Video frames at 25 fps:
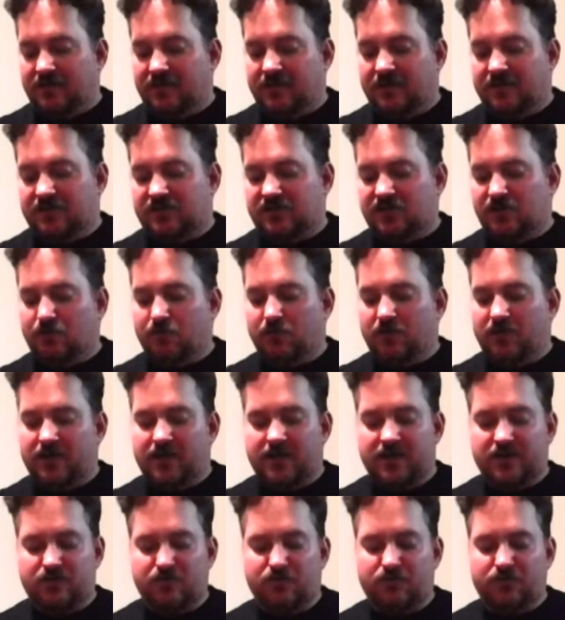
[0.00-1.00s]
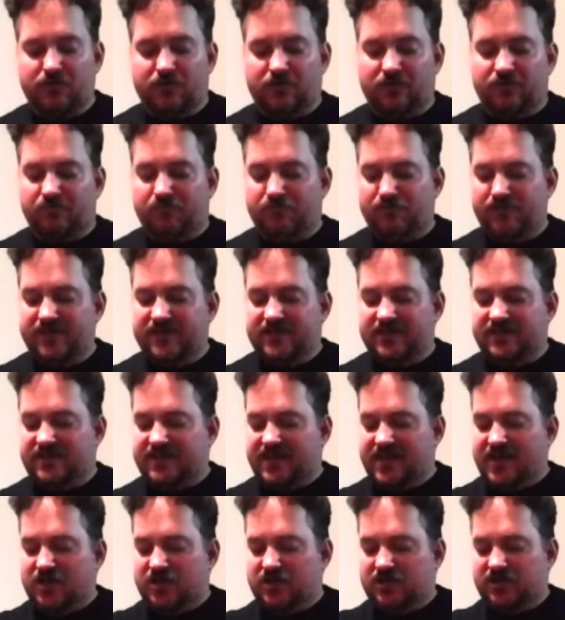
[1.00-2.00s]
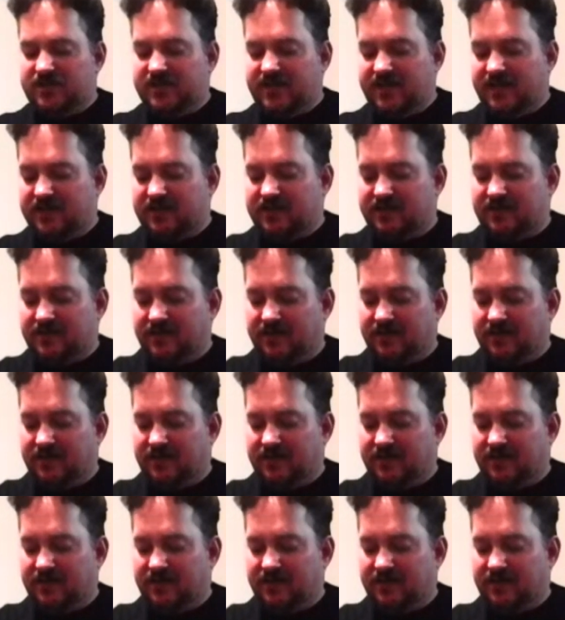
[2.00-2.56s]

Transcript: And so we're going to do a little presentation test.